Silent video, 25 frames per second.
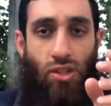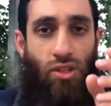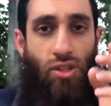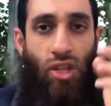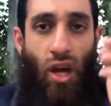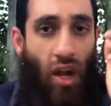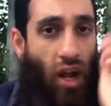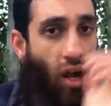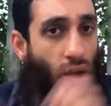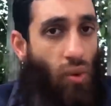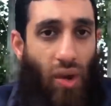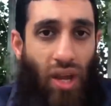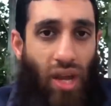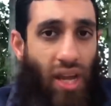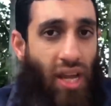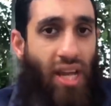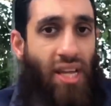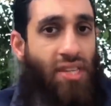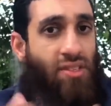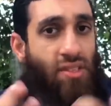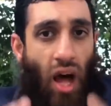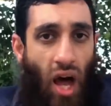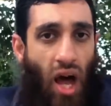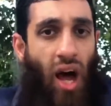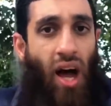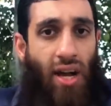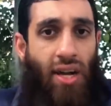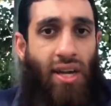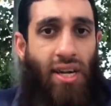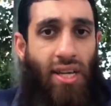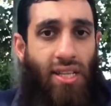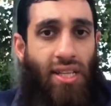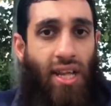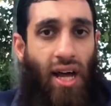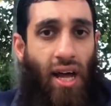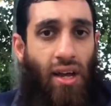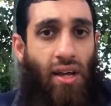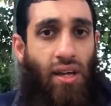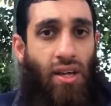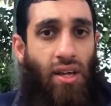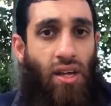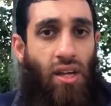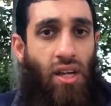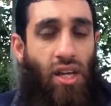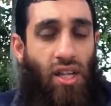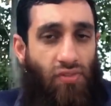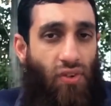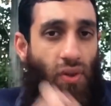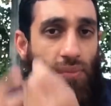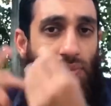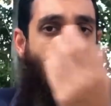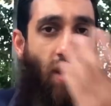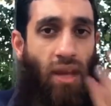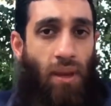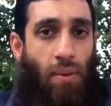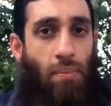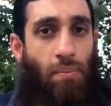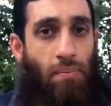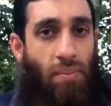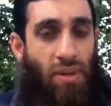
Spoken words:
Taraweeh is not Aqeedah. It's from the